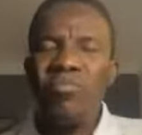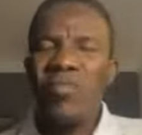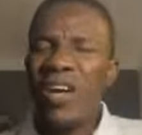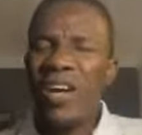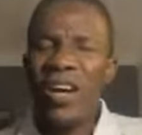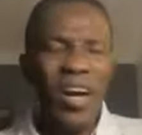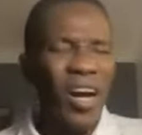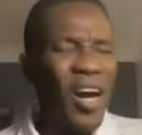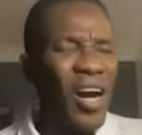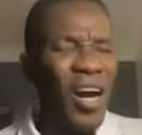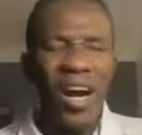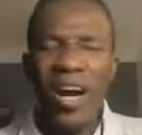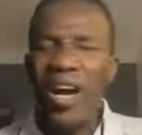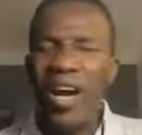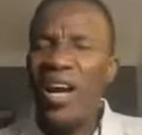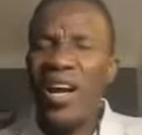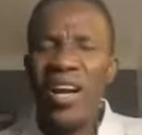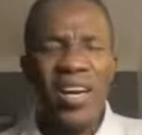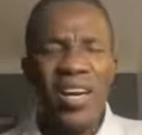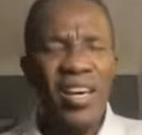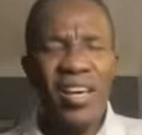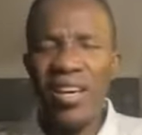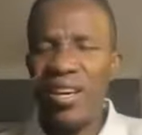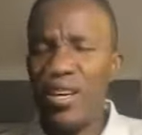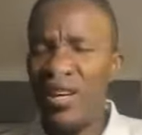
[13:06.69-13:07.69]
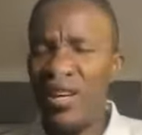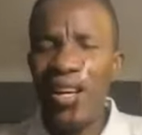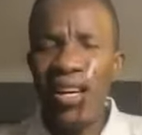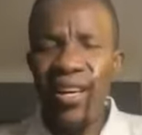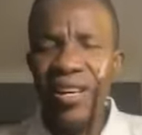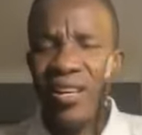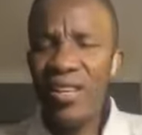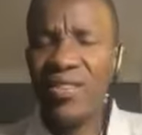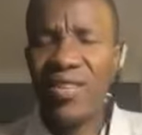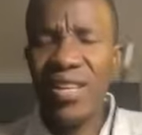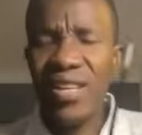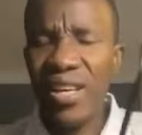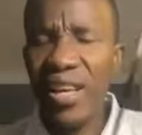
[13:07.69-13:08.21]
Uh, he,
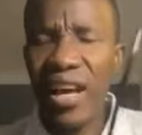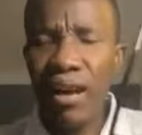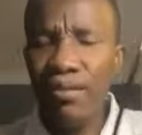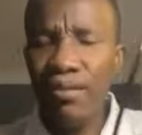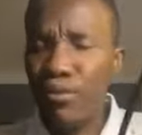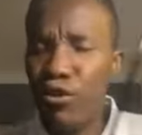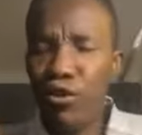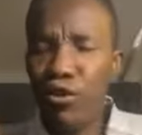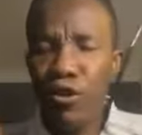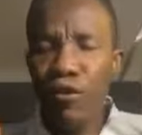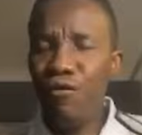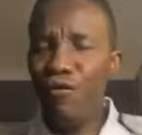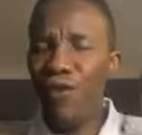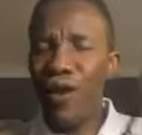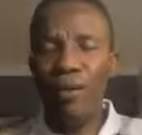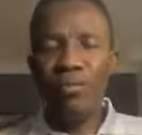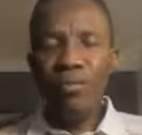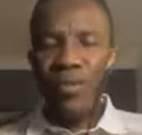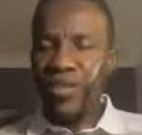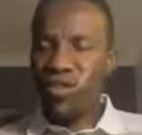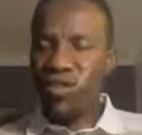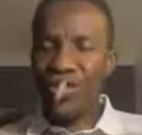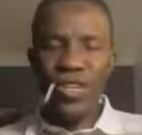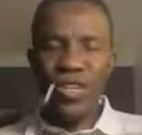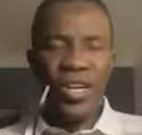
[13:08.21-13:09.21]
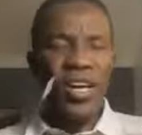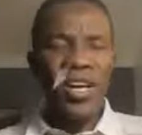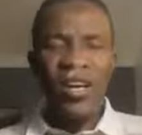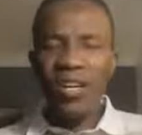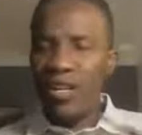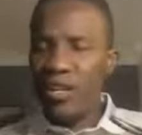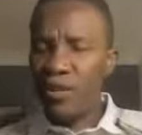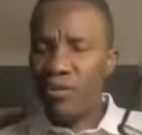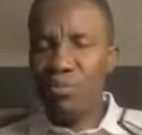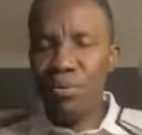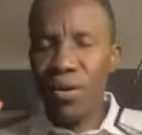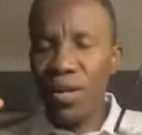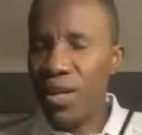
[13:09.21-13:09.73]
he, said, "I'm so famished."
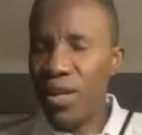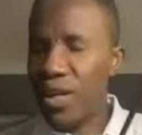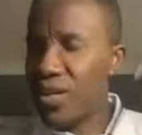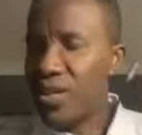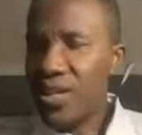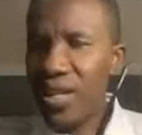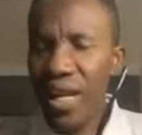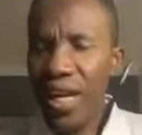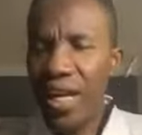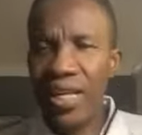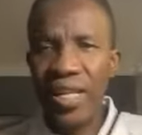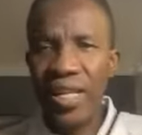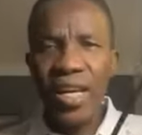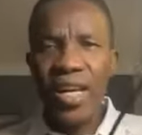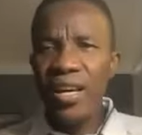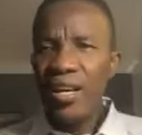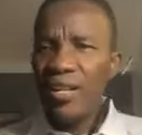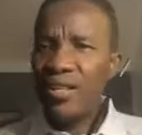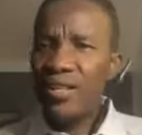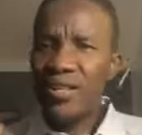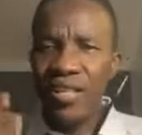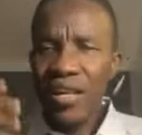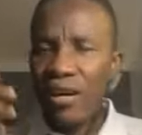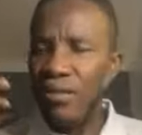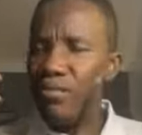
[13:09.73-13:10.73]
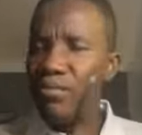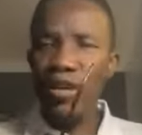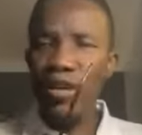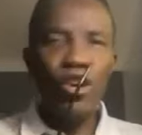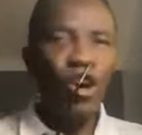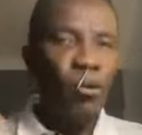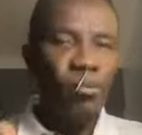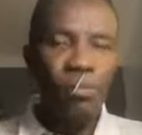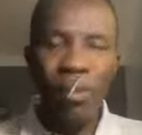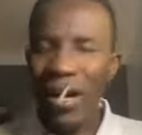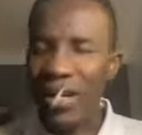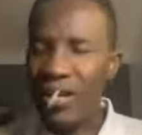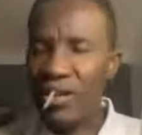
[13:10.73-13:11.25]
His brother said, "Sell me
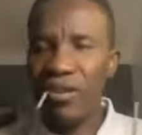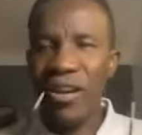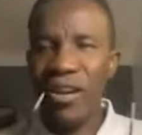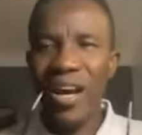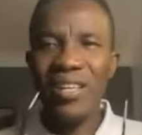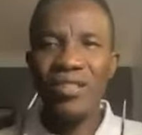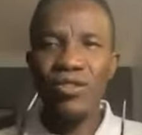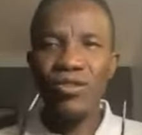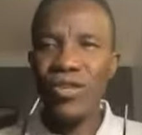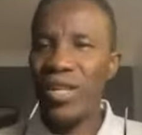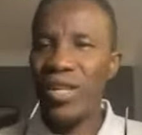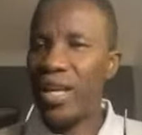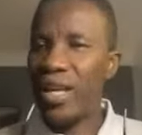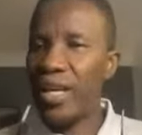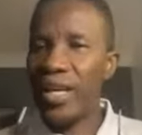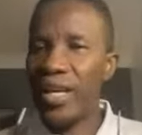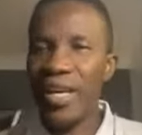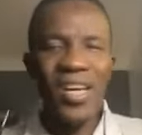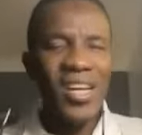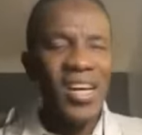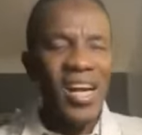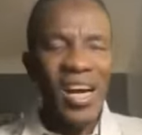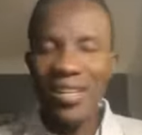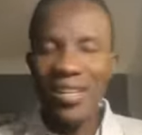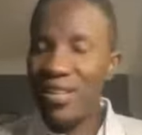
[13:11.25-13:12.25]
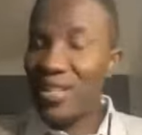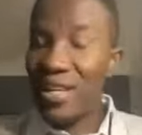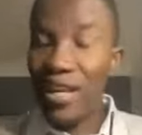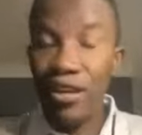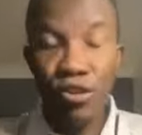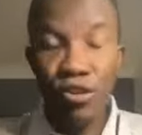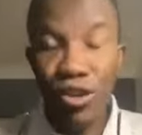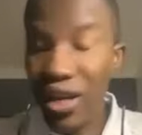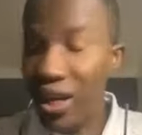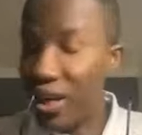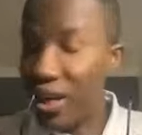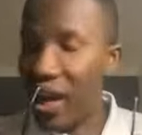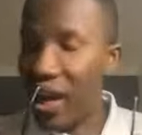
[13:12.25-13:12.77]
your birthright today," and he said,
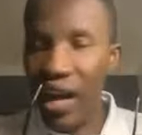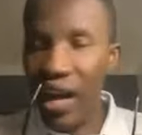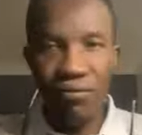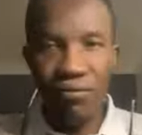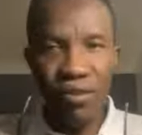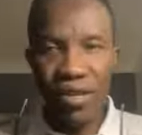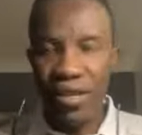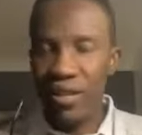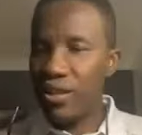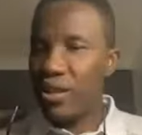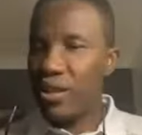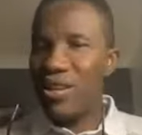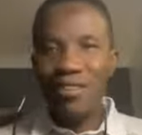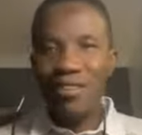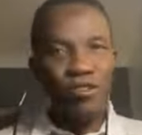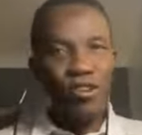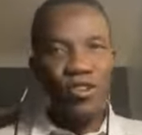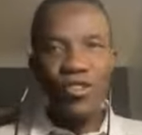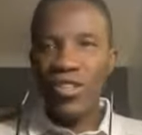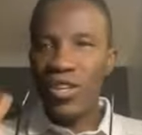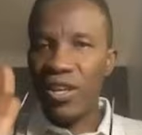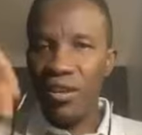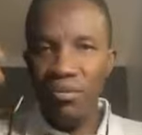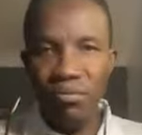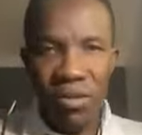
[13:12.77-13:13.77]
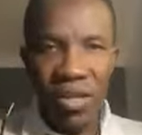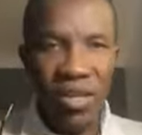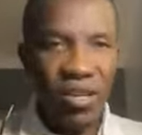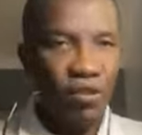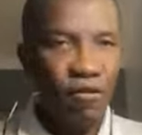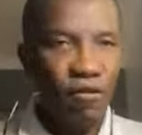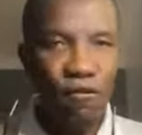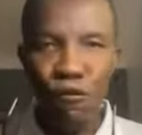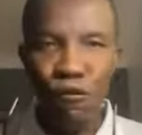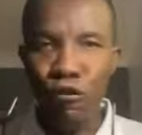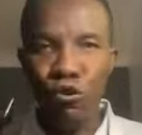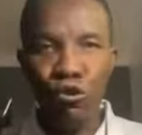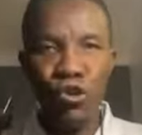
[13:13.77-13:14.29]
"You can have it. Just give me the
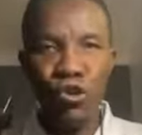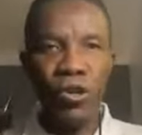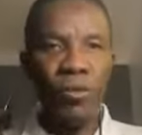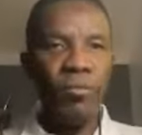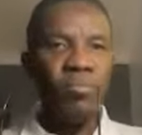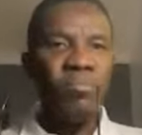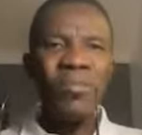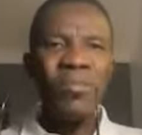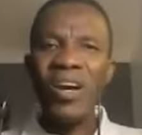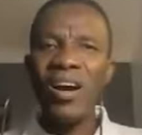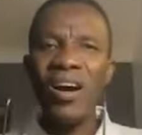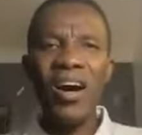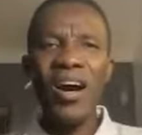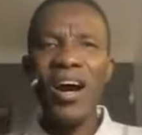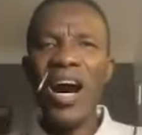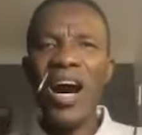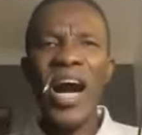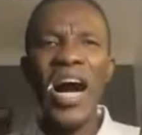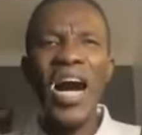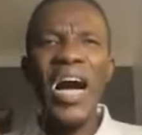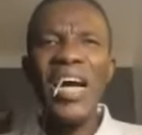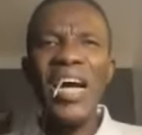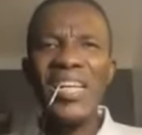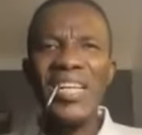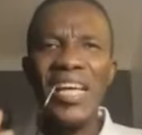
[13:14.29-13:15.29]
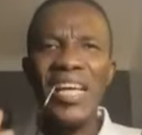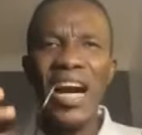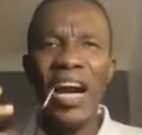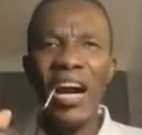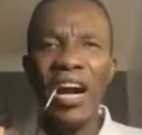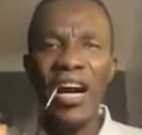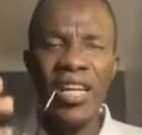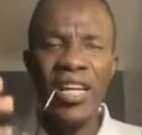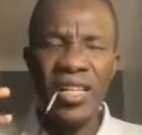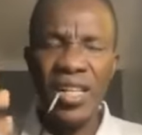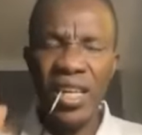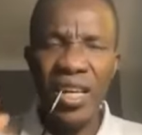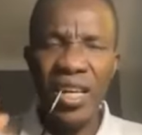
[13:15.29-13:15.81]
food." uh, ah, the,
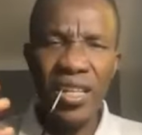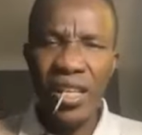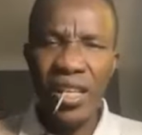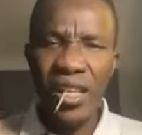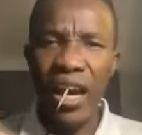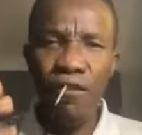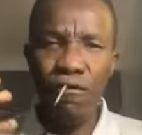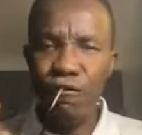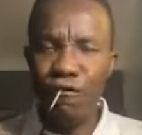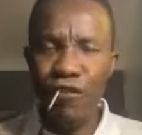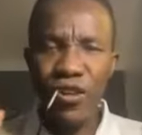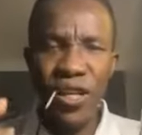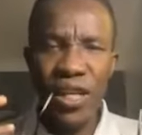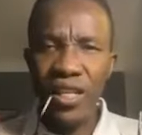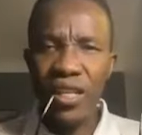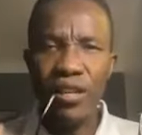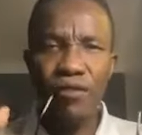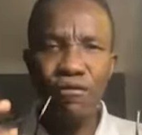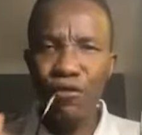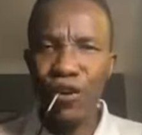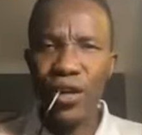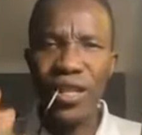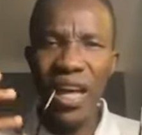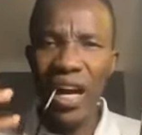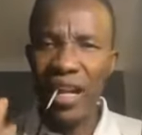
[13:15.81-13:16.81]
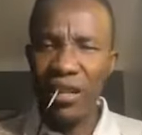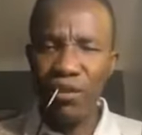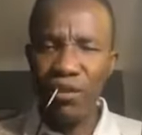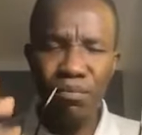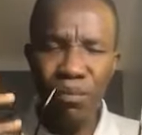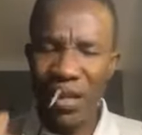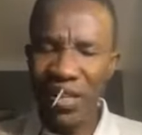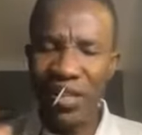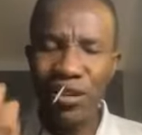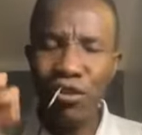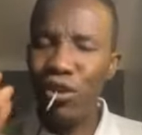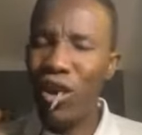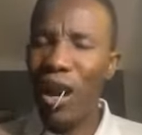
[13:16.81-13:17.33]
the, the, affinity for that
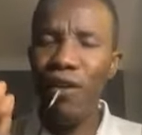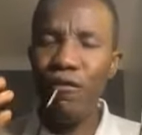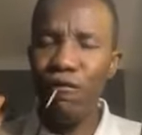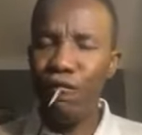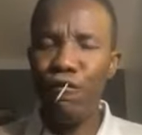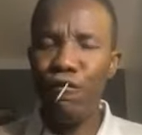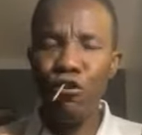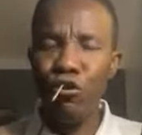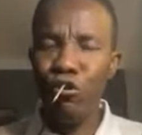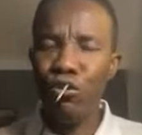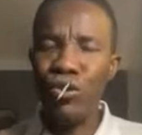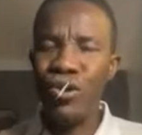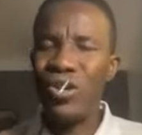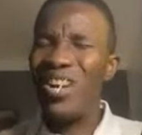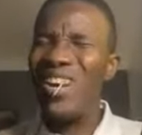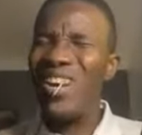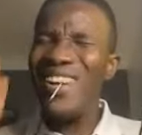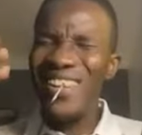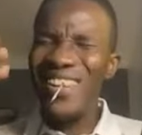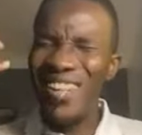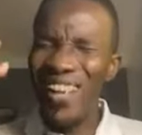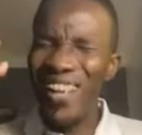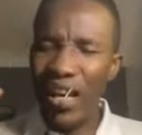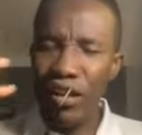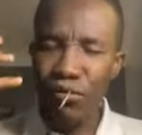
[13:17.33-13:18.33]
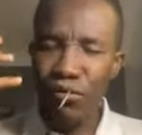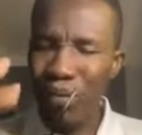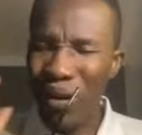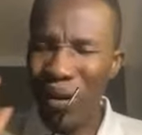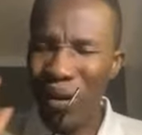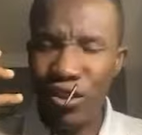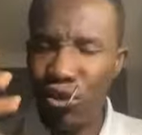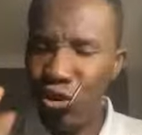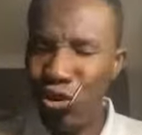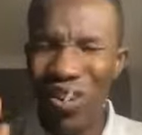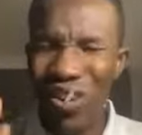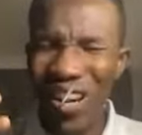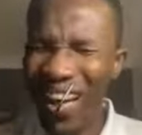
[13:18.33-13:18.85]
particular food, that
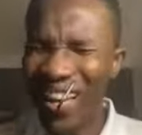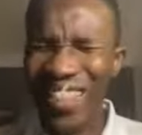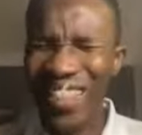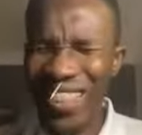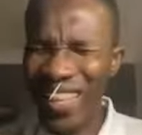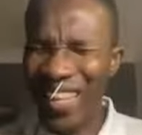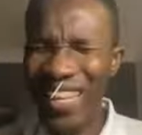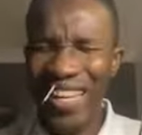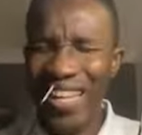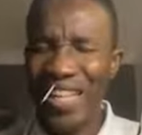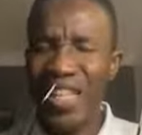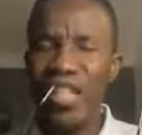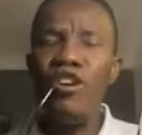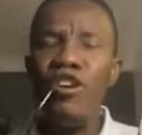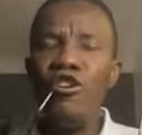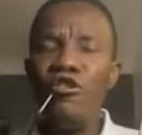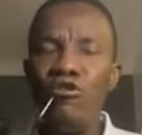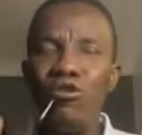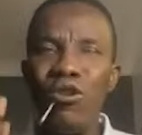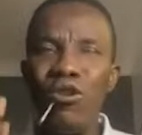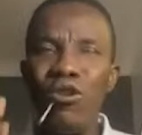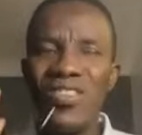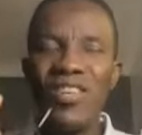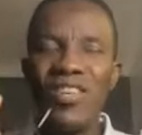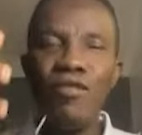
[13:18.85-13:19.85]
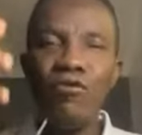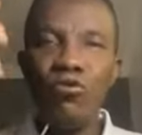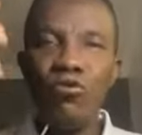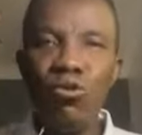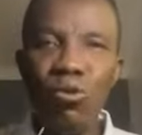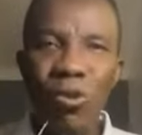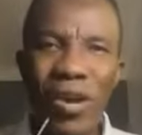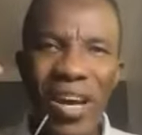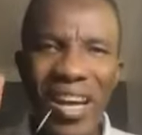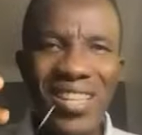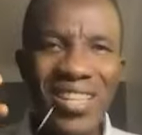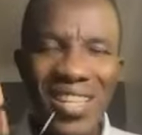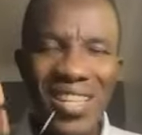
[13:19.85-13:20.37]
particular thing was a
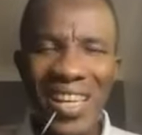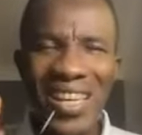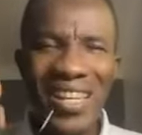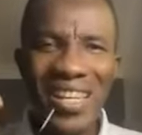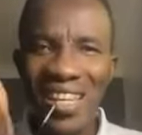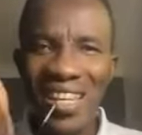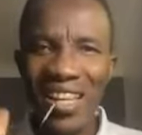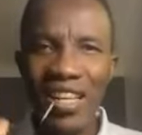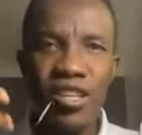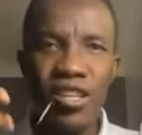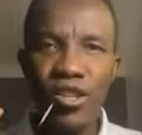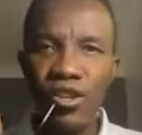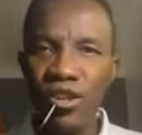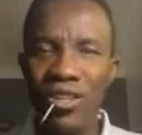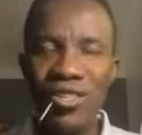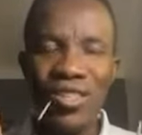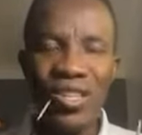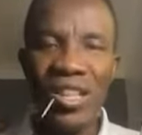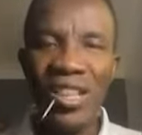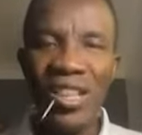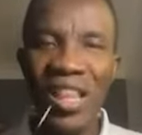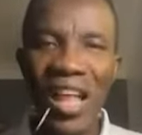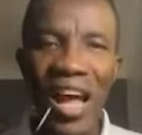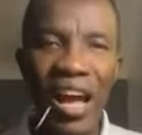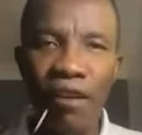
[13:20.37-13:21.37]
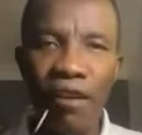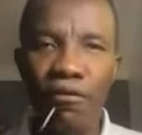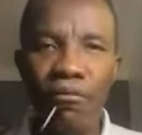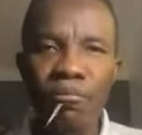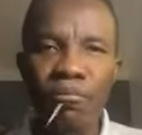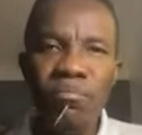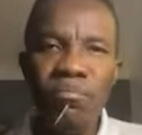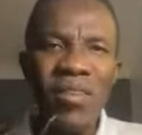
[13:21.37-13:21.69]
weight in Esau's life.